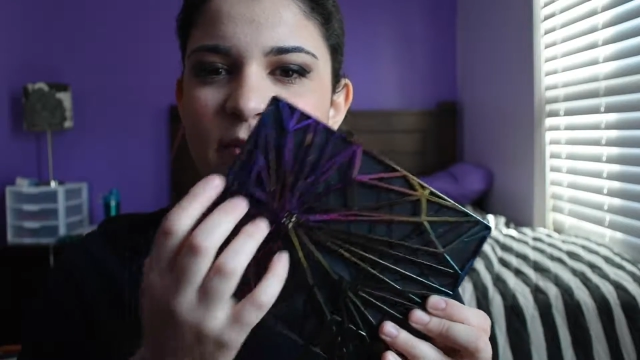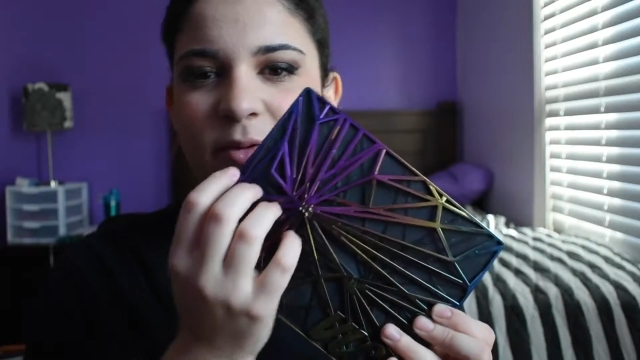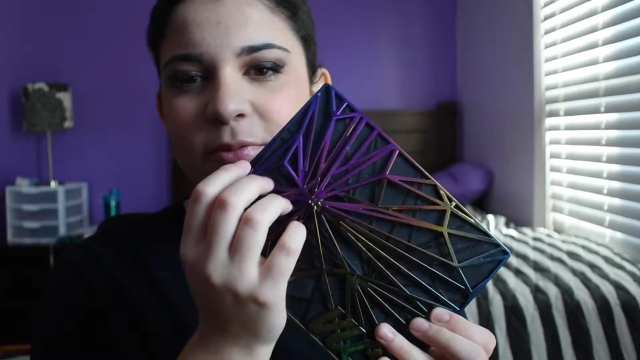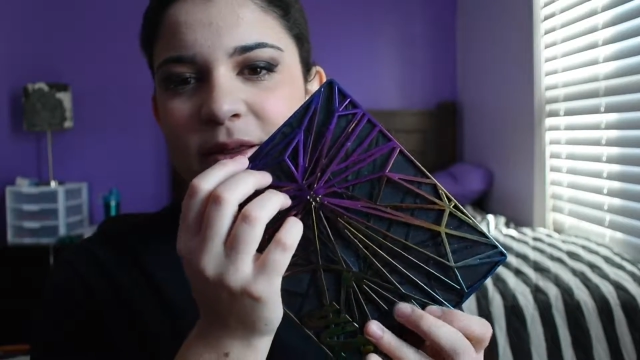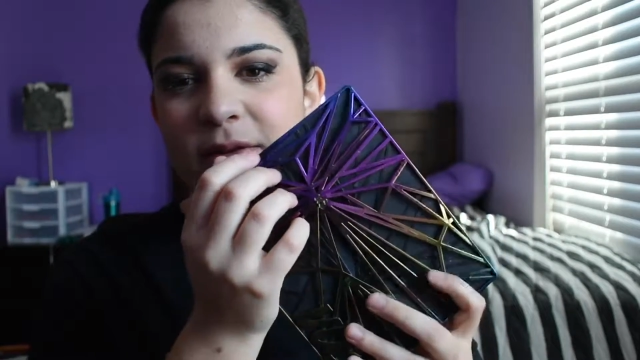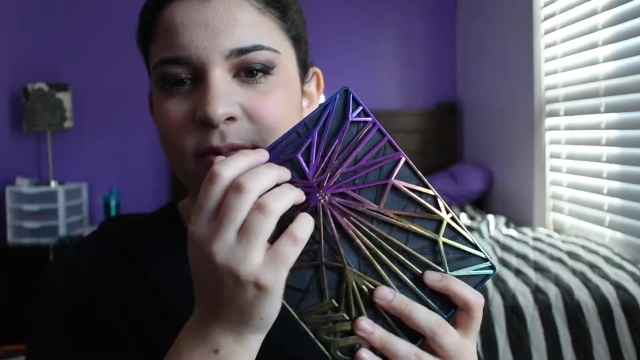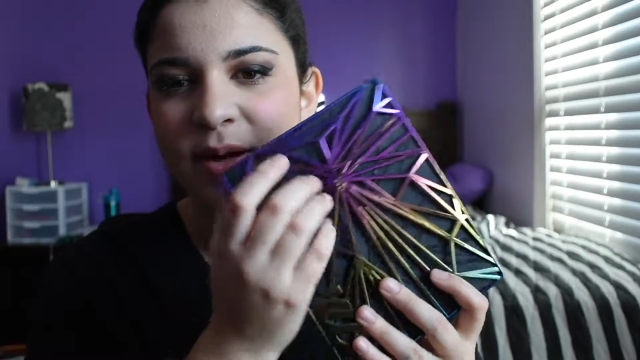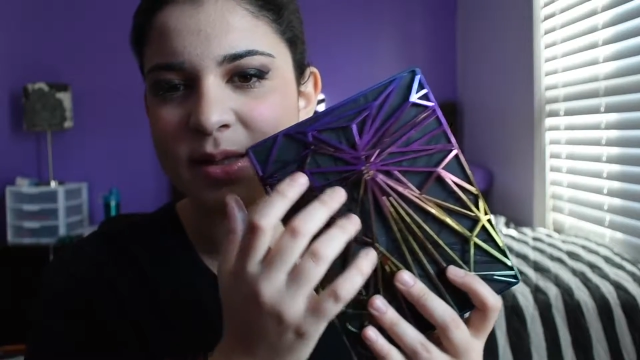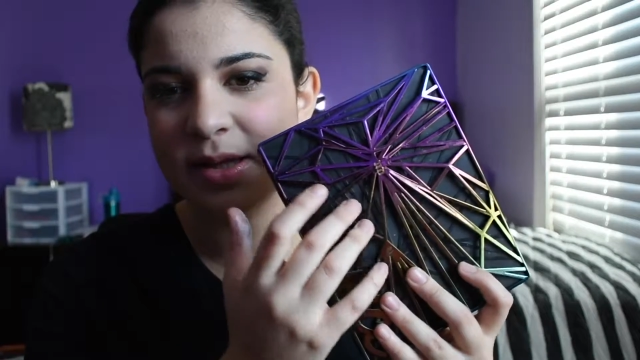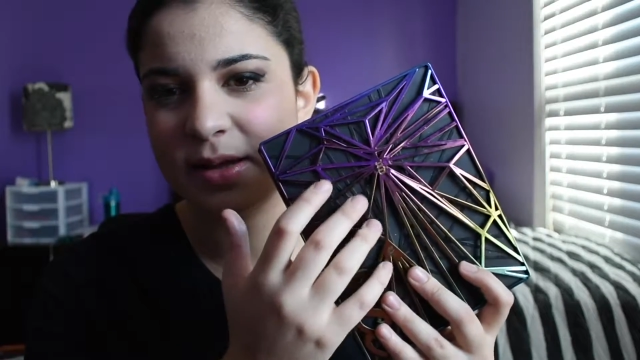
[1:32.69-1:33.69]
and it really
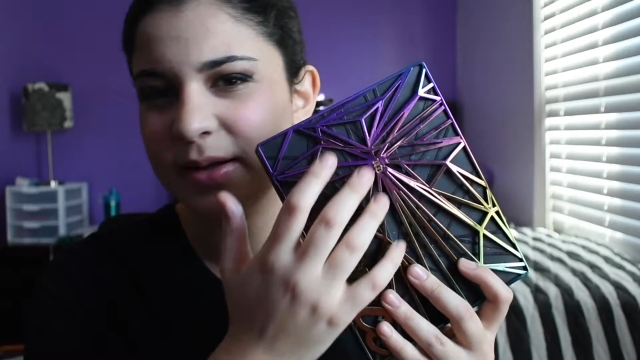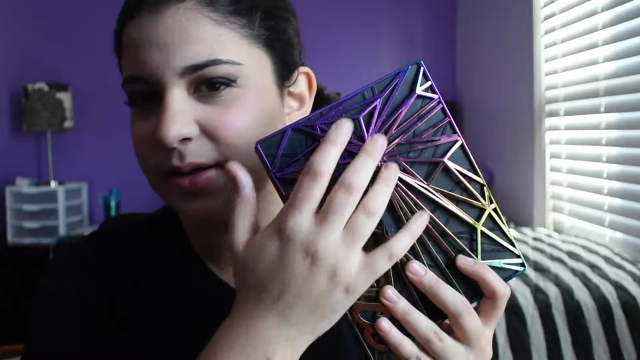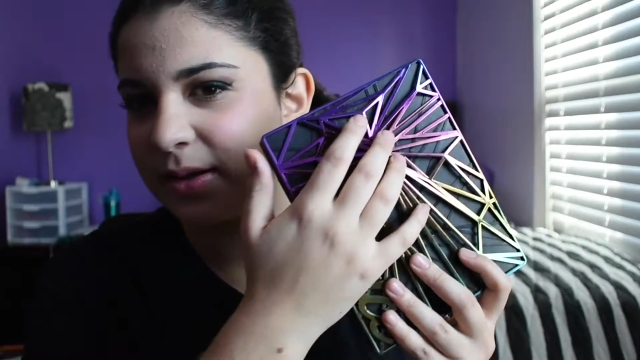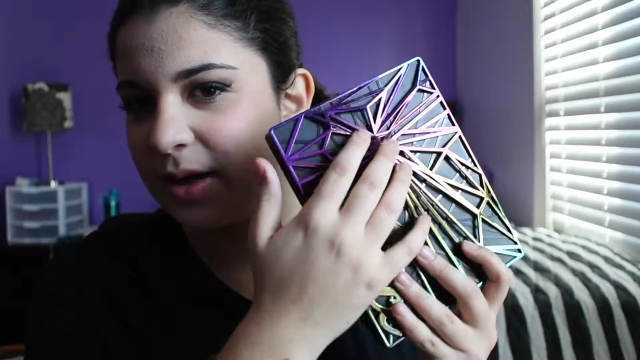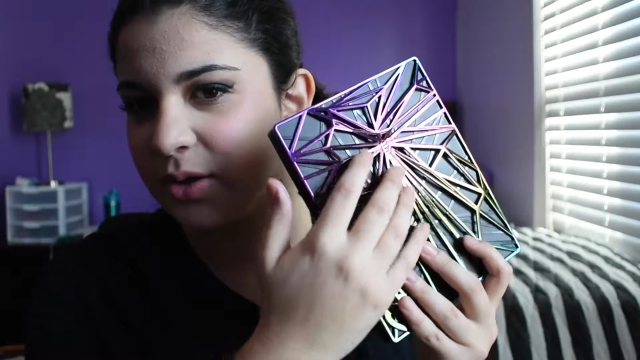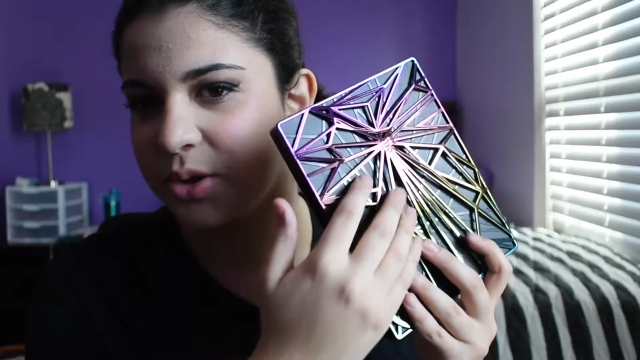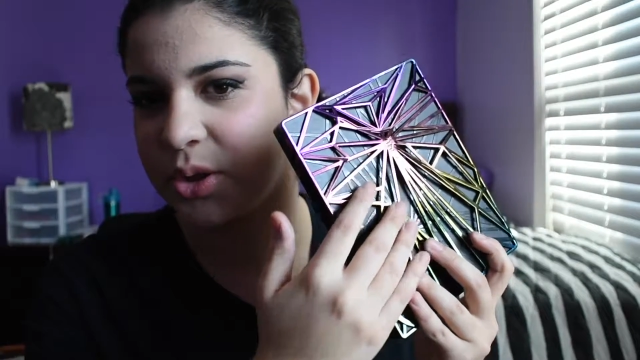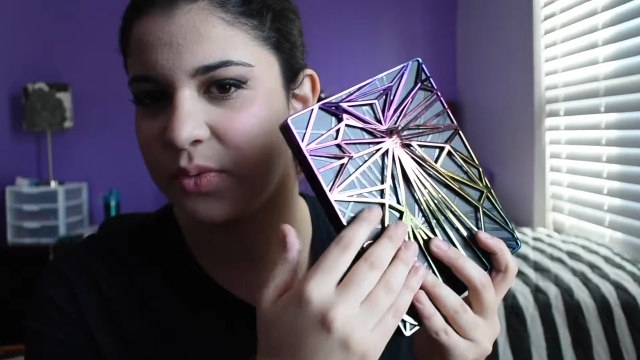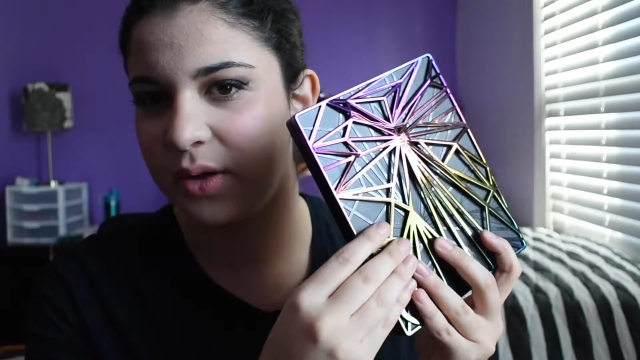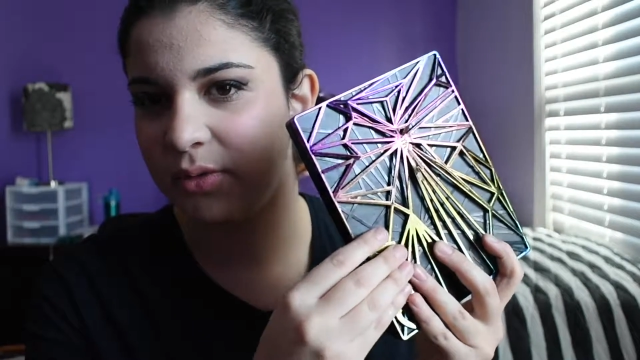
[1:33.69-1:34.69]
and like the colors
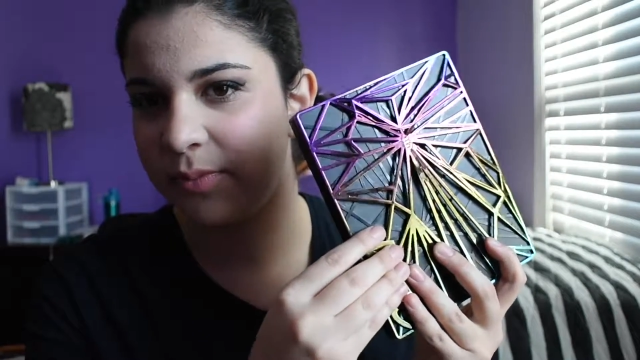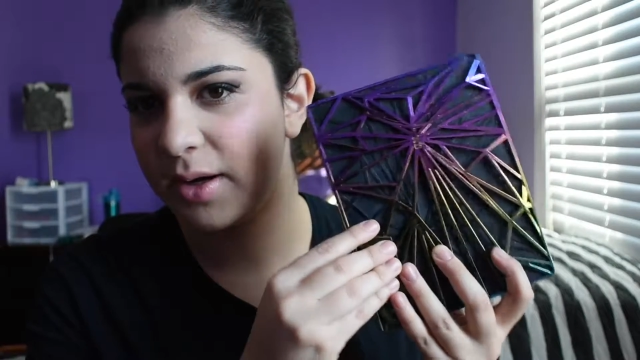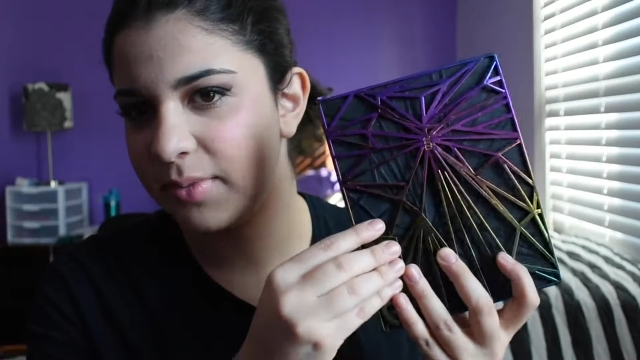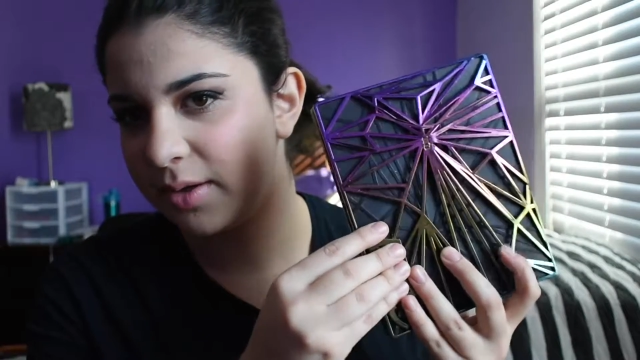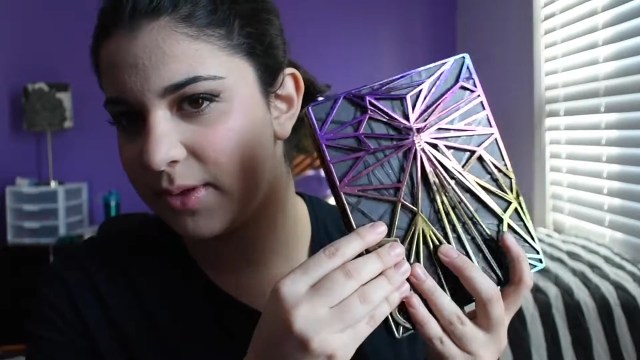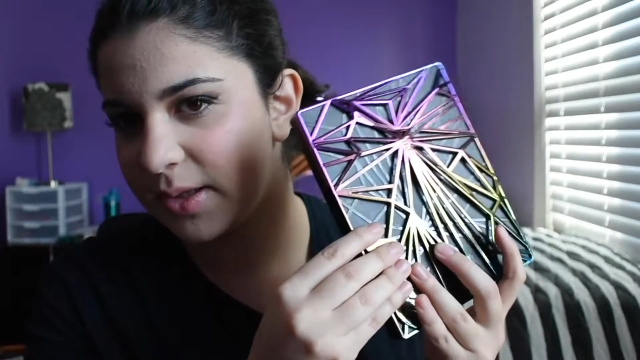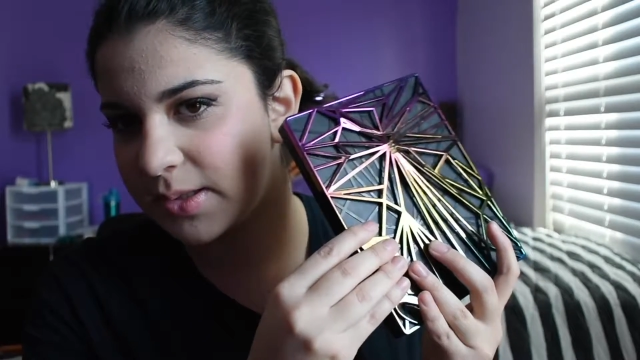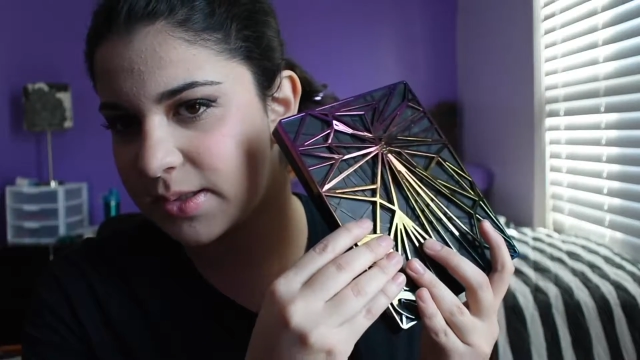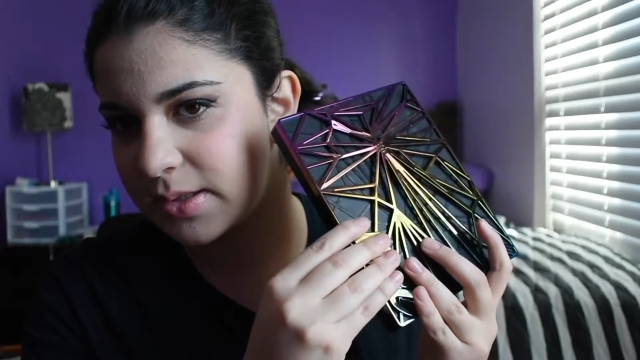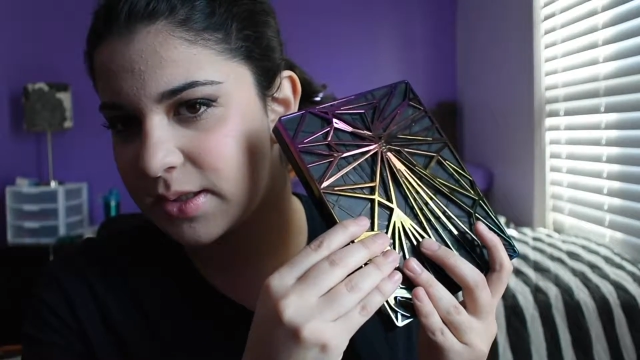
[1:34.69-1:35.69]
just really remind me of
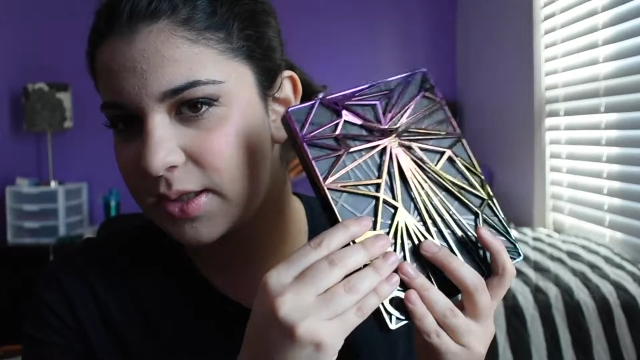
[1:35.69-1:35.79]
this.